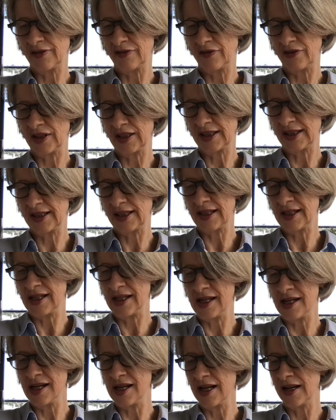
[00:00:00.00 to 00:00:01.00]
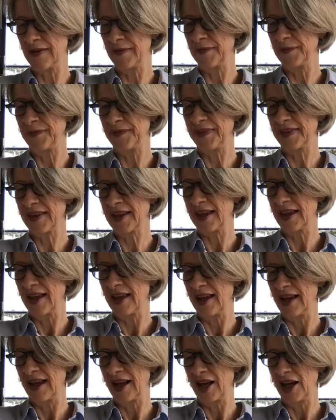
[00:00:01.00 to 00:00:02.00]
of the sea,
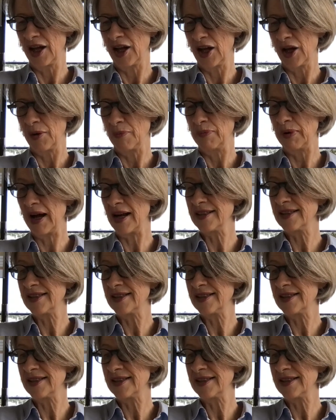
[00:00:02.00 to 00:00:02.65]
by